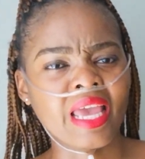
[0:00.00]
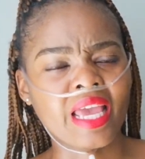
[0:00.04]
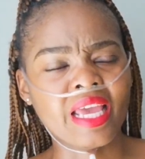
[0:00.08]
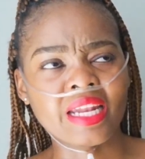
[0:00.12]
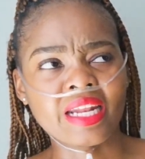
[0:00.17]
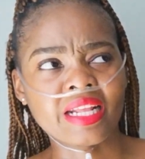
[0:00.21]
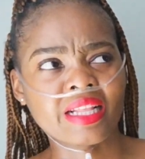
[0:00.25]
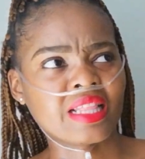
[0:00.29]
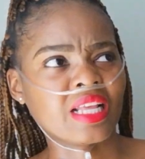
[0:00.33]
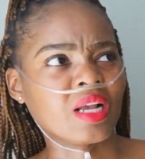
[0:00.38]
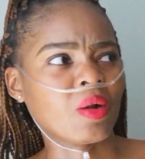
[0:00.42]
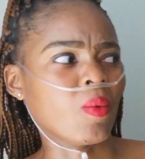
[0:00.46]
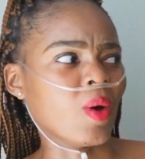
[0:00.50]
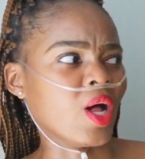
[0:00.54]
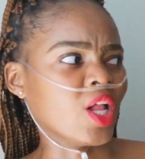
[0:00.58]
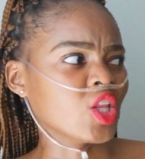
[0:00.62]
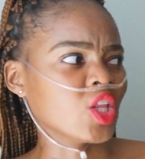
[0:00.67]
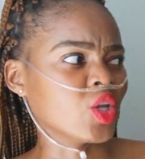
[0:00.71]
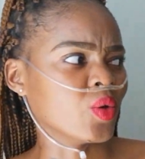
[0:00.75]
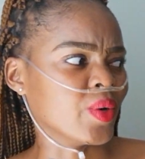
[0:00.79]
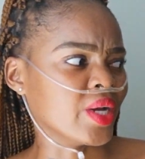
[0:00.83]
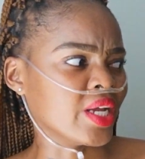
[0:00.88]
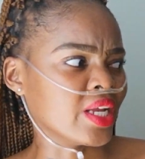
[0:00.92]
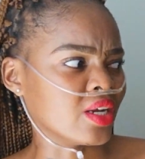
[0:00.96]
anything
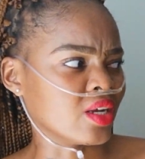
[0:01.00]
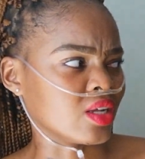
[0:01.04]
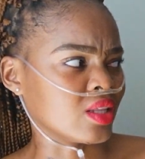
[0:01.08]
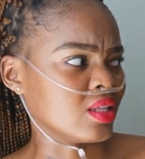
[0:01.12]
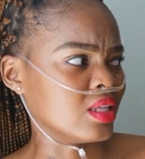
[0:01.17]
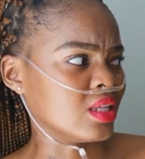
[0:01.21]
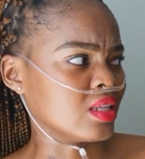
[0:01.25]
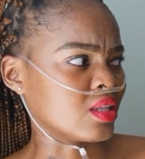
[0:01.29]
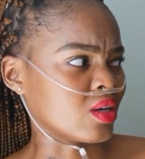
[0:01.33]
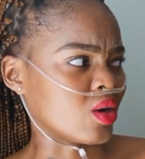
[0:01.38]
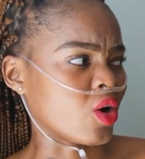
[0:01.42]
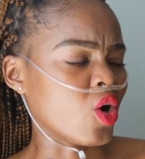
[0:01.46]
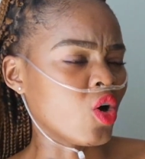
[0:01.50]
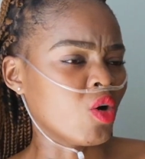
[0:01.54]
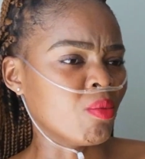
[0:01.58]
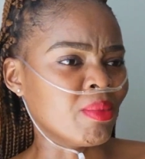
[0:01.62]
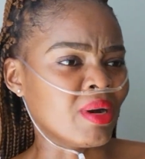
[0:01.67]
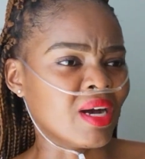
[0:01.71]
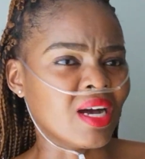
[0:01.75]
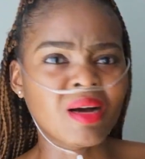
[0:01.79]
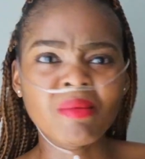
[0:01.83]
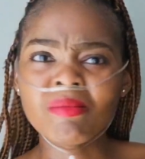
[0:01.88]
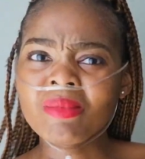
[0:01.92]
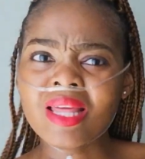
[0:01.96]
while you were in the
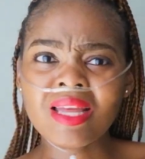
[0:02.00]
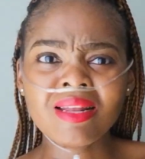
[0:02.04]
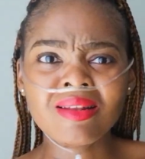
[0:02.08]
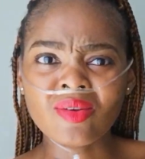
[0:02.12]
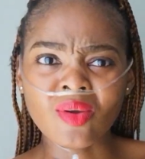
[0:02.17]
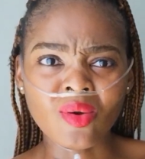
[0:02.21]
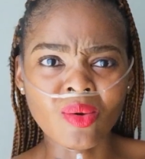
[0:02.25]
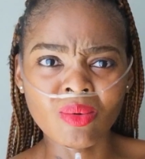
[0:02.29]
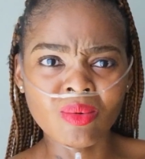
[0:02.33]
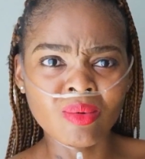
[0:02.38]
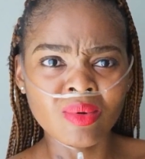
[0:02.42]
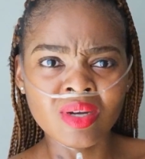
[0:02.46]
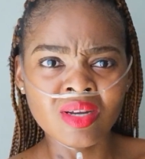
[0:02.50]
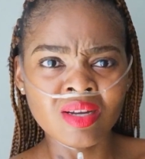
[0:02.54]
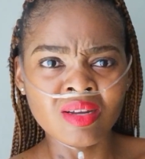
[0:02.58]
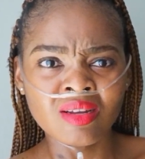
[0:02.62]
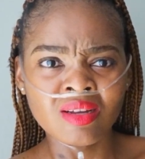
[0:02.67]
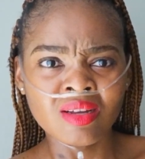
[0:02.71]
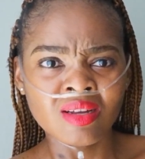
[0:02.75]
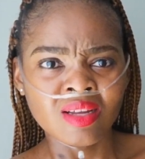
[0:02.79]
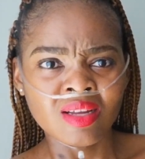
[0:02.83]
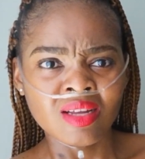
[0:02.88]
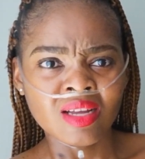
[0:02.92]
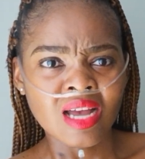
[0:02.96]
coma? I'm like, no,
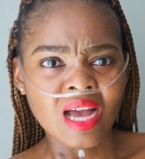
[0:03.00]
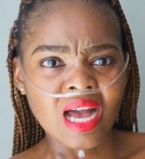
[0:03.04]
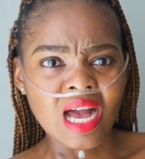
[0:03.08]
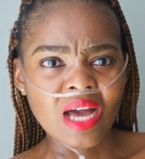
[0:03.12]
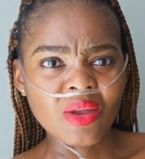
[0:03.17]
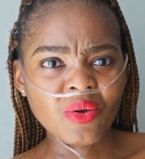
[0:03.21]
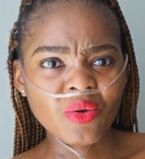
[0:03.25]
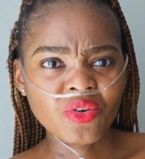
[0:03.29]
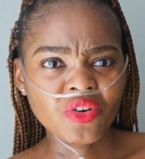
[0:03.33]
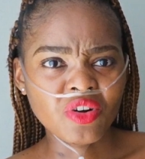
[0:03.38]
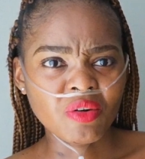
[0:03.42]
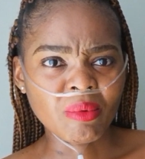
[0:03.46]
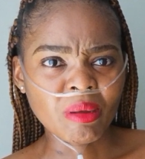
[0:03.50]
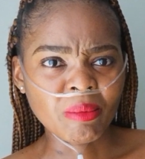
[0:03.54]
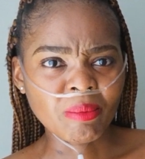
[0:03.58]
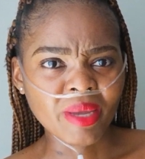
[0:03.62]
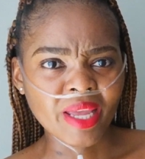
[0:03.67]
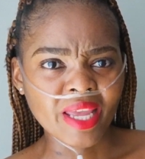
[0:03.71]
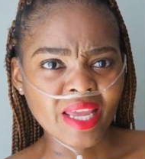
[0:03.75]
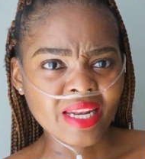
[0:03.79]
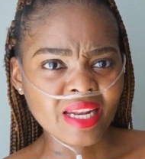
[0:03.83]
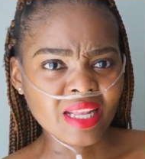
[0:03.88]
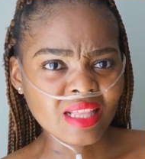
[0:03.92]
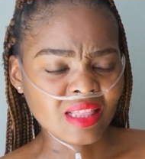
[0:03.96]
I don't remember
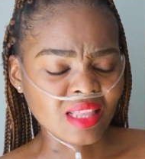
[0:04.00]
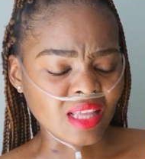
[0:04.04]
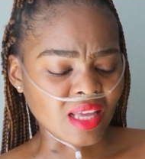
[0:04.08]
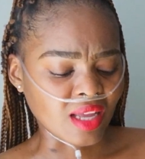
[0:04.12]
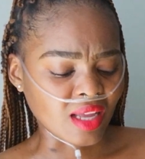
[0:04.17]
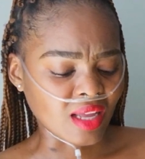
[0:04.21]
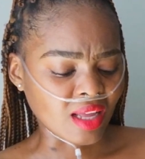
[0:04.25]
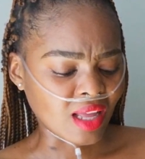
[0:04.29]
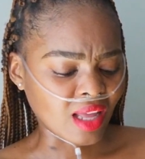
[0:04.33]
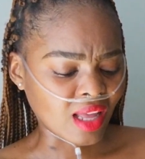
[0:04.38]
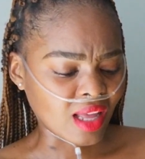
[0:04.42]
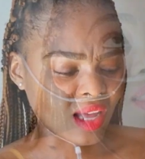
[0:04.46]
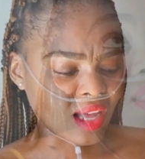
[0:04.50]
anything.